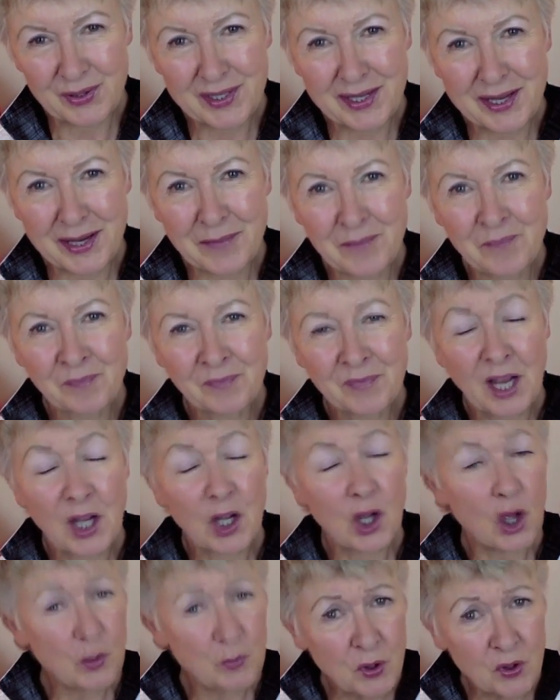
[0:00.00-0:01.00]
So I
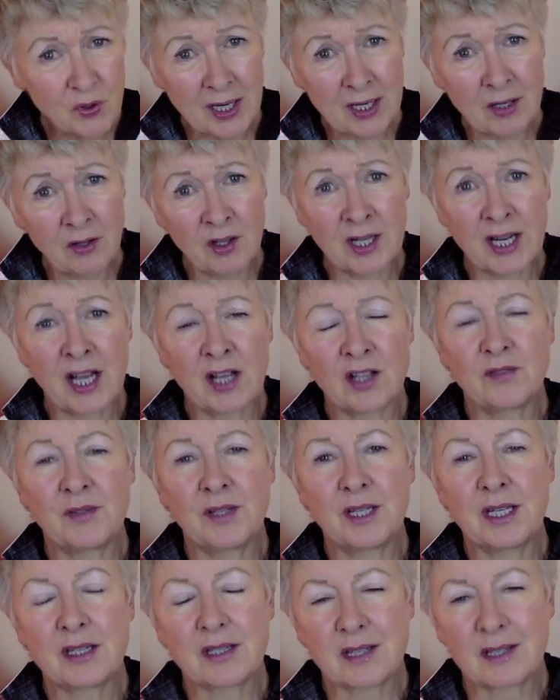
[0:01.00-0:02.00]
hope you get a lot out of
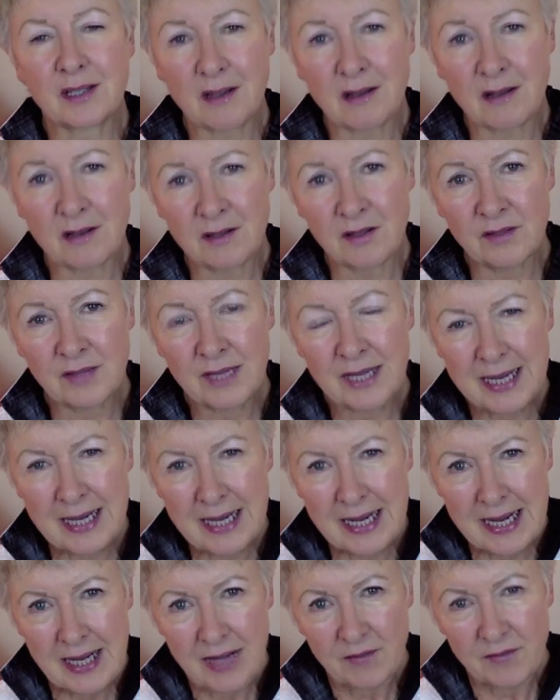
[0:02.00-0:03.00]
it. It's the kind of
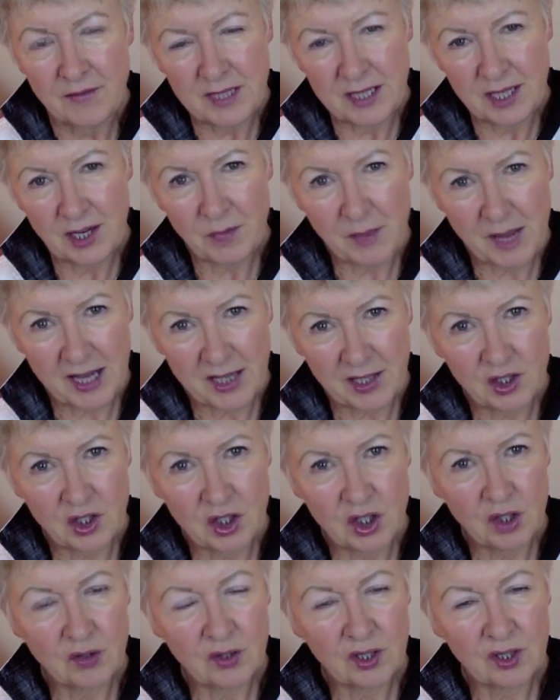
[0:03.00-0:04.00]
video
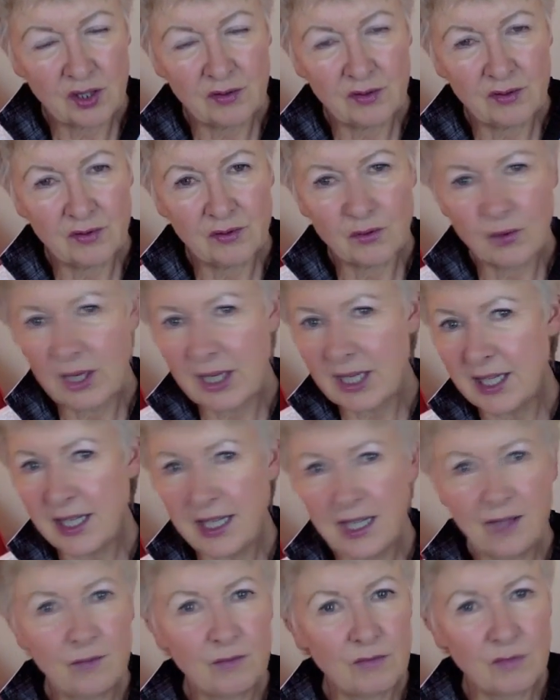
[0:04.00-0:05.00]
package you can
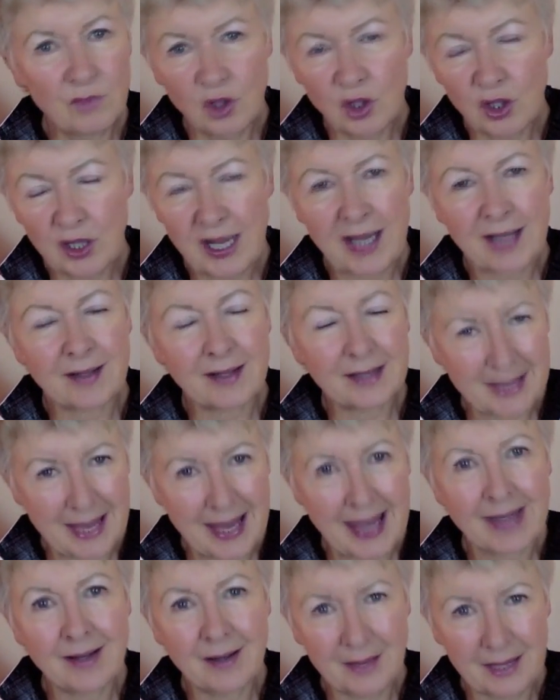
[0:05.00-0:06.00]
really look at
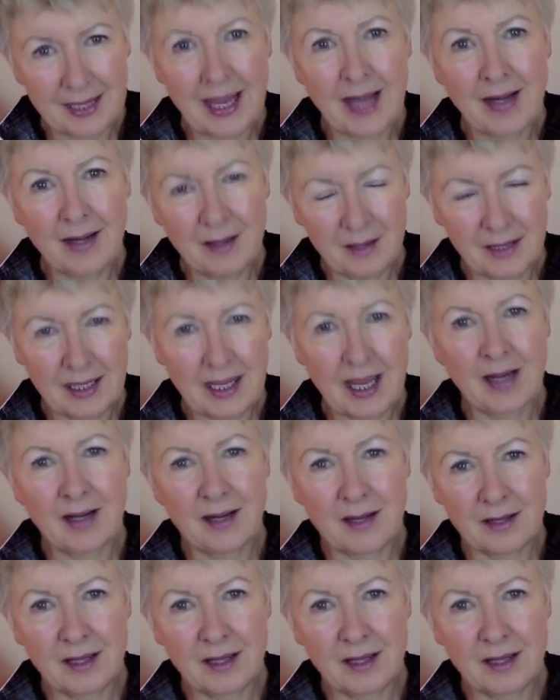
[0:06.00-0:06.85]
again and again and again.